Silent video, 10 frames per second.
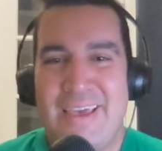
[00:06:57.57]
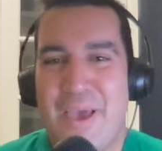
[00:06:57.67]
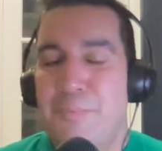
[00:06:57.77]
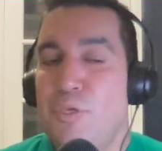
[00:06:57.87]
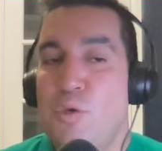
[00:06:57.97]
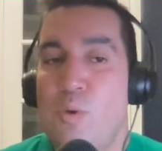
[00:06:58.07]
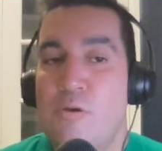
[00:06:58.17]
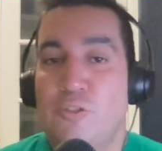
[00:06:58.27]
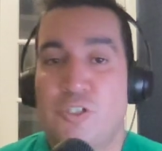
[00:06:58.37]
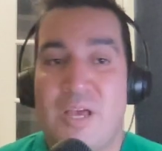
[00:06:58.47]

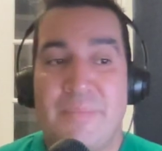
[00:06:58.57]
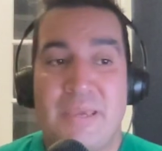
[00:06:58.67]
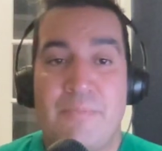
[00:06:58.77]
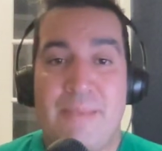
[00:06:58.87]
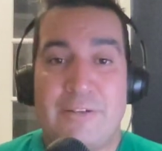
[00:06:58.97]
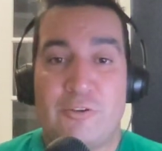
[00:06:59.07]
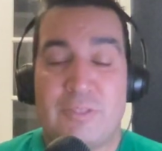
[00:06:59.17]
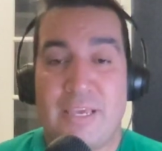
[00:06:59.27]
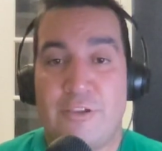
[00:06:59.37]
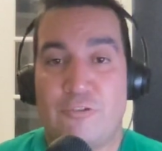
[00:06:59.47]
MQL should not be a
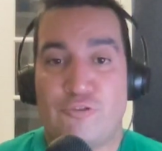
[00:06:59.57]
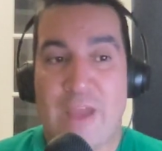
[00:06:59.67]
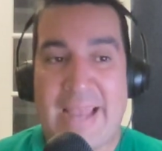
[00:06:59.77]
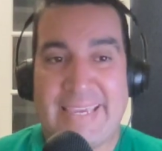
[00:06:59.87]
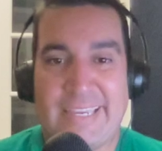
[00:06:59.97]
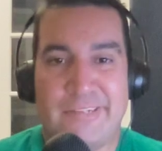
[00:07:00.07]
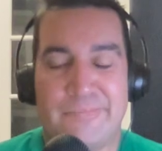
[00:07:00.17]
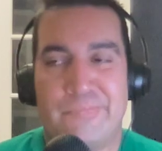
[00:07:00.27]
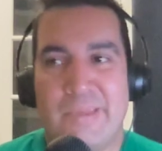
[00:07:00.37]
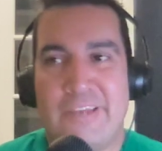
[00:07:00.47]
metric that you're tracking.
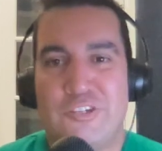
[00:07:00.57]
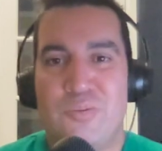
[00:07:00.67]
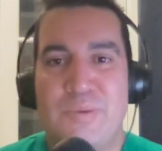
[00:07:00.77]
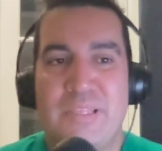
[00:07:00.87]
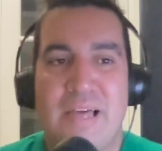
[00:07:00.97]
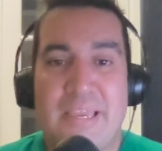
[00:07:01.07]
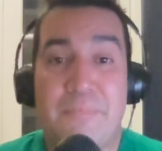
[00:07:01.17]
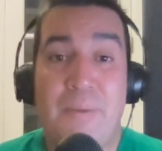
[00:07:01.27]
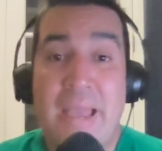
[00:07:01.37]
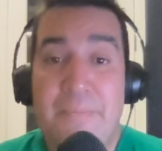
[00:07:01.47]
It should be
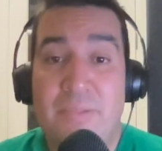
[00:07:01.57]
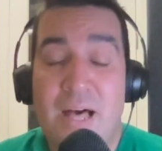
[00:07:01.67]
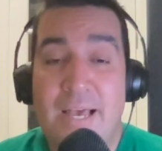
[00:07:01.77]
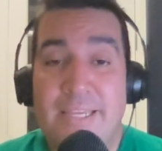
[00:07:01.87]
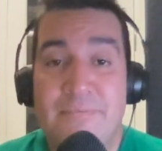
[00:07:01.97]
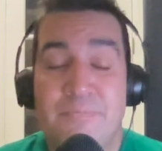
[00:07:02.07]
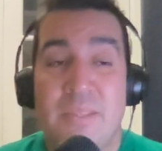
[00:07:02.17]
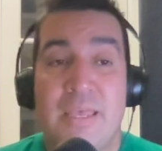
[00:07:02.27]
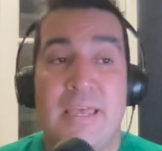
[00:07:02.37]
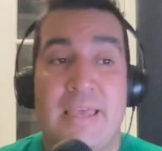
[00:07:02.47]
like pipeline.
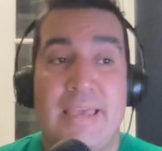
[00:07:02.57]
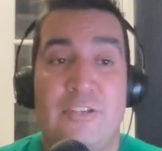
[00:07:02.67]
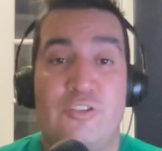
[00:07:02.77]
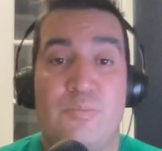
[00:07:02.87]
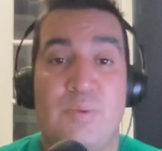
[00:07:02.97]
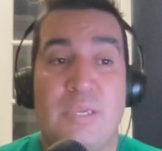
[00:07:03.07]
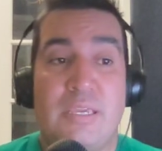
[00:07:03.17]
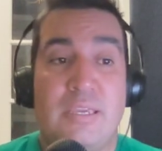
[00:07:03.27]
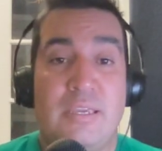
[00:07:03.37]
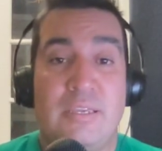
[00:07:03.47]
It should
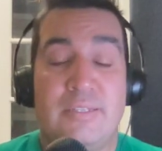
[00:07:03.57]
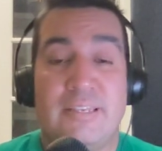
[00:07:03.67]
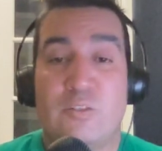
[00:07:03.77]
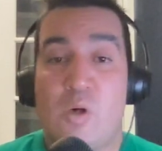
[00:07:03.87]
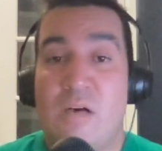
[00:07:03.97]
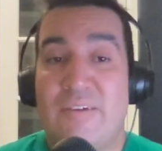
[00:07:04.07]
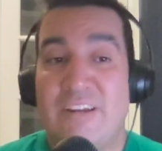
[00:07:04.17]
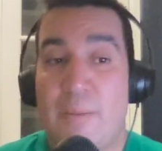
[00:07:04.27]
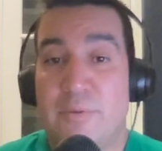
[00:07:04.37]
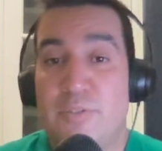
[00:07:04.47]
be sales
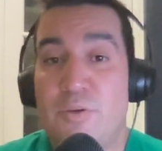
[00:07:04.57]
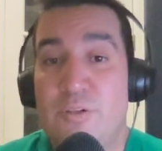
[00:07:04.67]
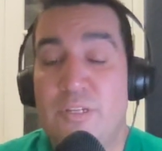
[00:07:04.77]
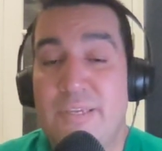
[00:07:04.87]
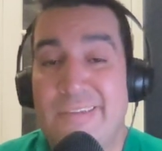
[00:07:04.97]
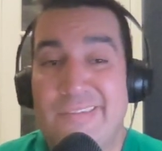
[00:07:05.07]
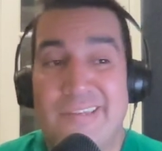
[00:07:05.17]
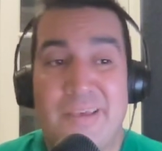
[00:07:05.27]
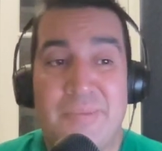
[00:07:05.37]
qualified opportunities.